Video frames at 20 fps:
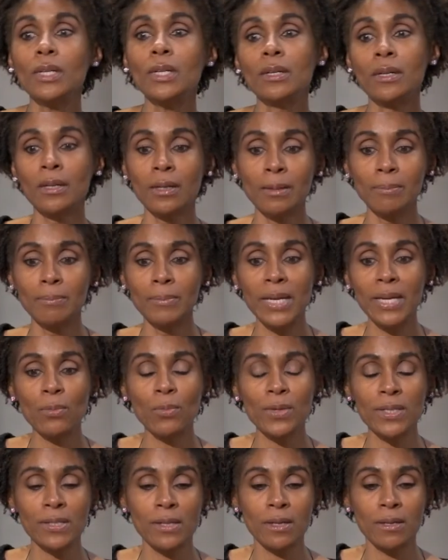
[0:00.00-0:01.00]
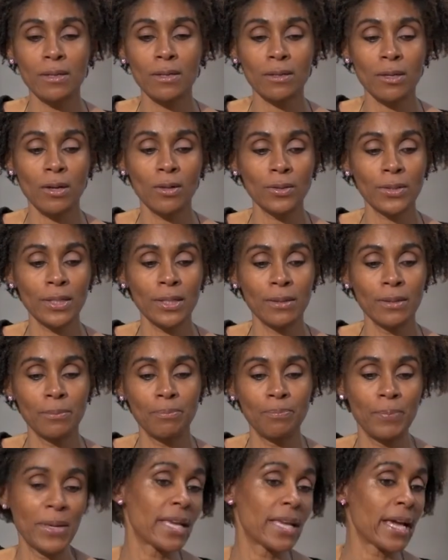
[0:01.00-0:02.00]
Um, it was uh, called the
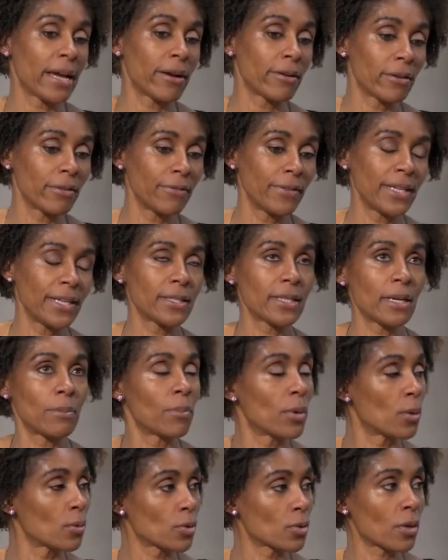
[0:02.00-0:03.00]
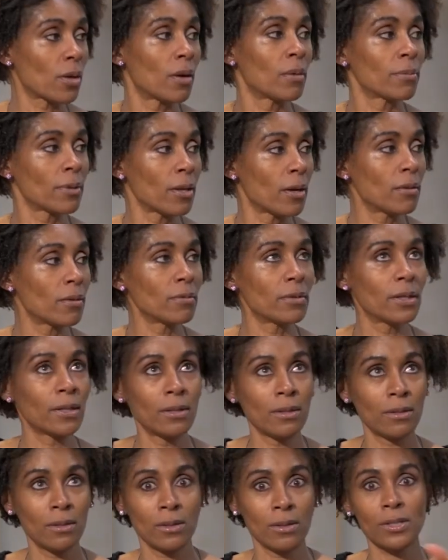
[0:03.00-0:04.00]
Big Air event at Mont Tremblant,
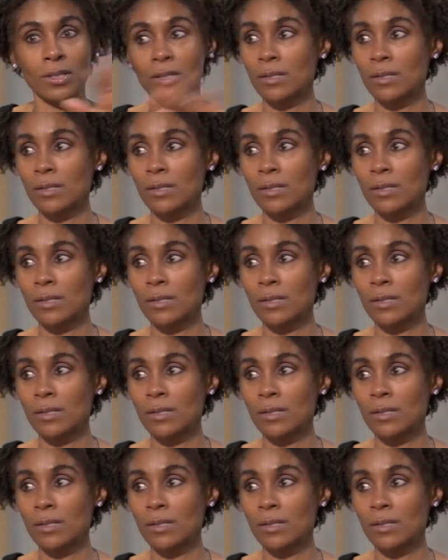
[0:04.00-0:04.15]
uh,